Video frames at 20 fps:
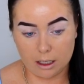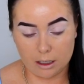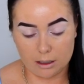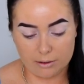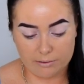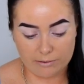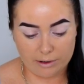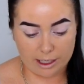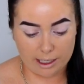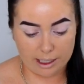and
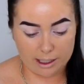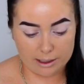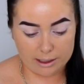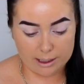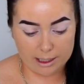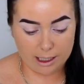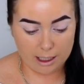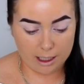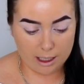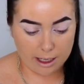Define
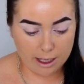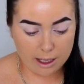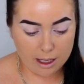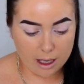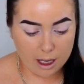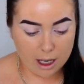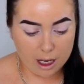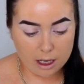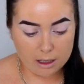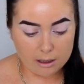Concealer.
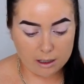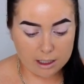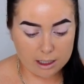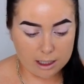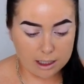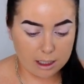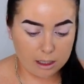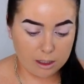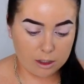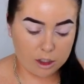
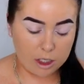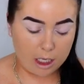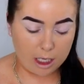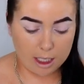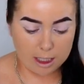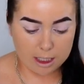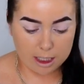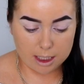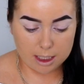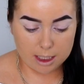This is in the
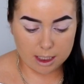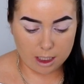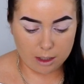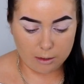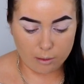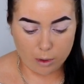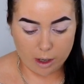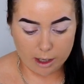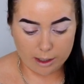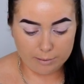shade
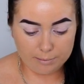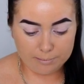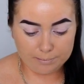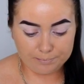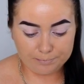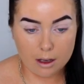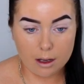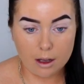C1.